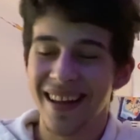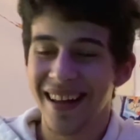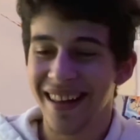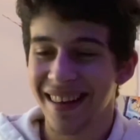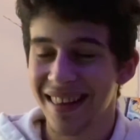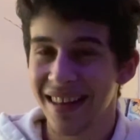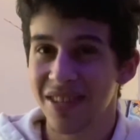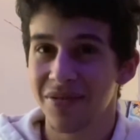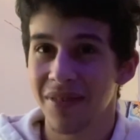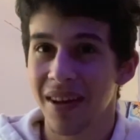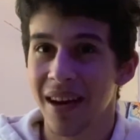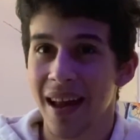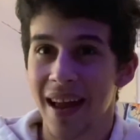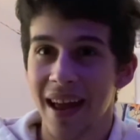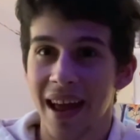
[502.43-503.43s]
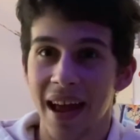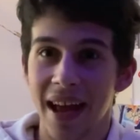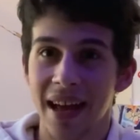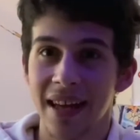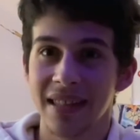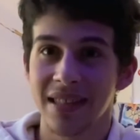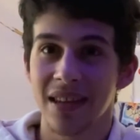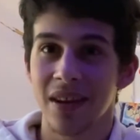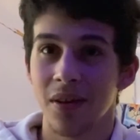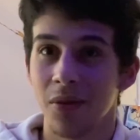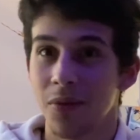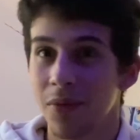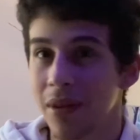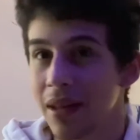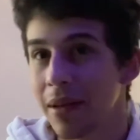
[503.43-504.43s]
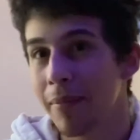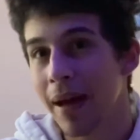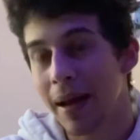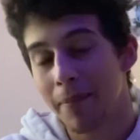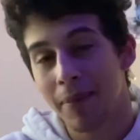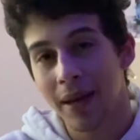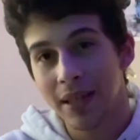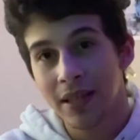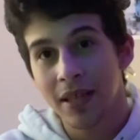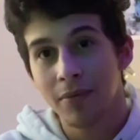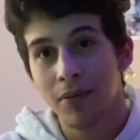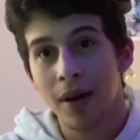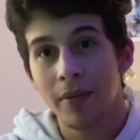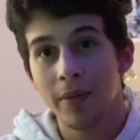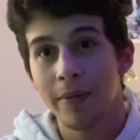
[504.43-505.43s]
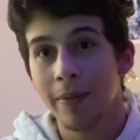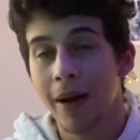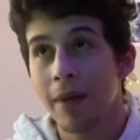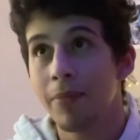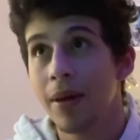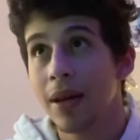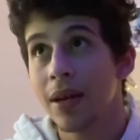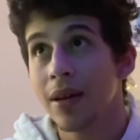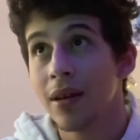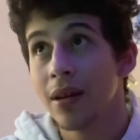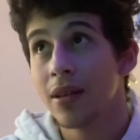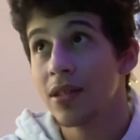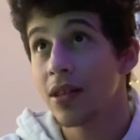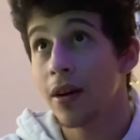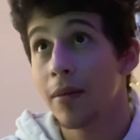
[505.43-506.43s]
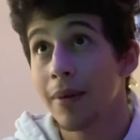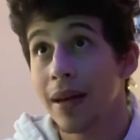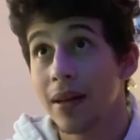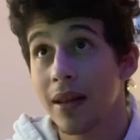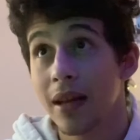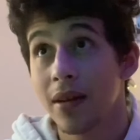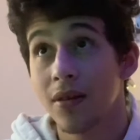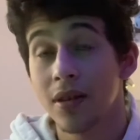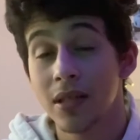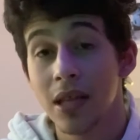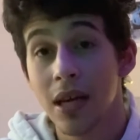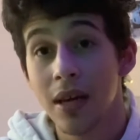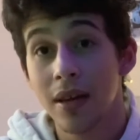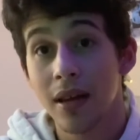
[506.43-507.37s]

this one has a really bad pacing problem in my opinion. Sorry about that noise.